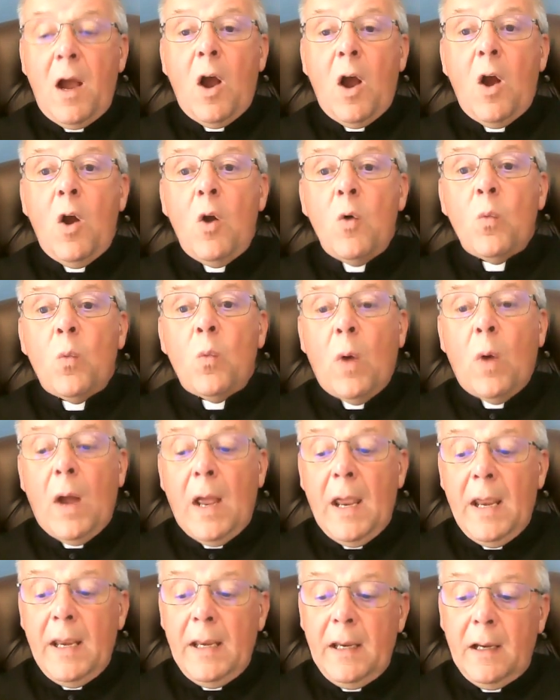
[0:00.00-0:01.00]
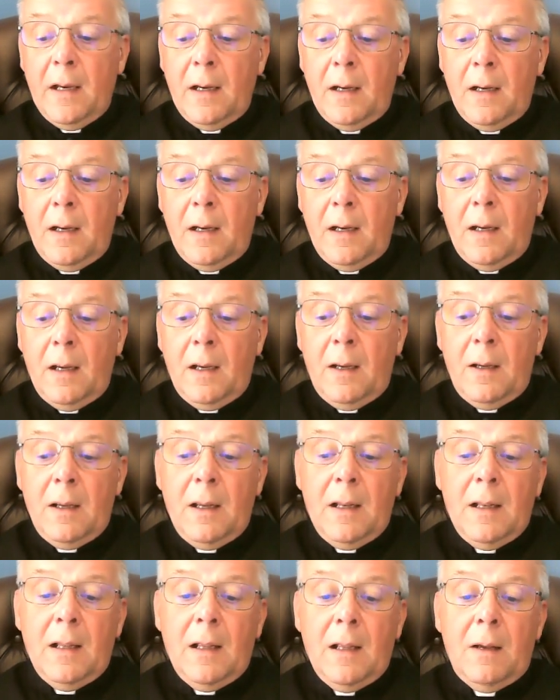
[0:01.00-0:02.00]
own way
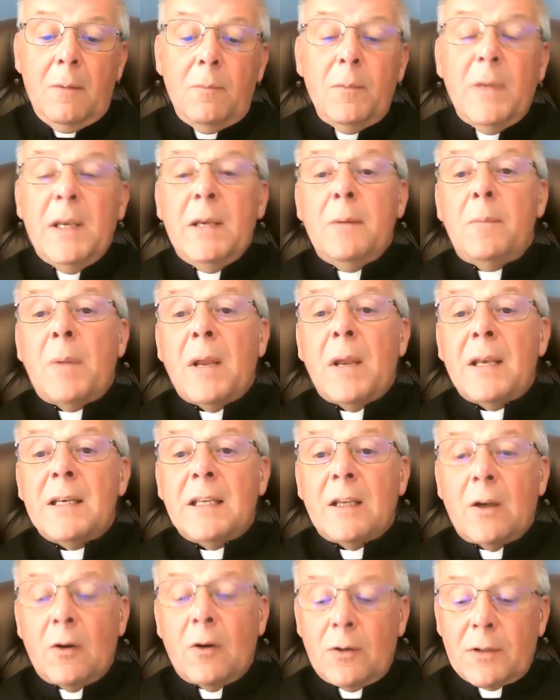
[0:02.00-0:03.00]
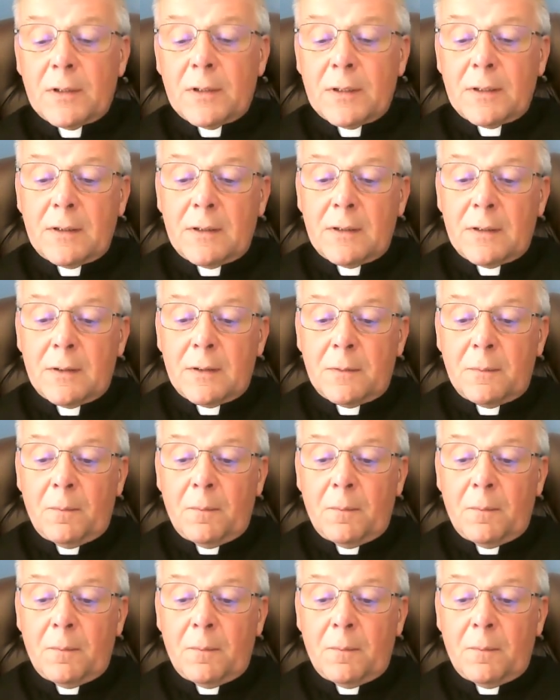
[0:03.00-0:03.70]
mini Pentecosts.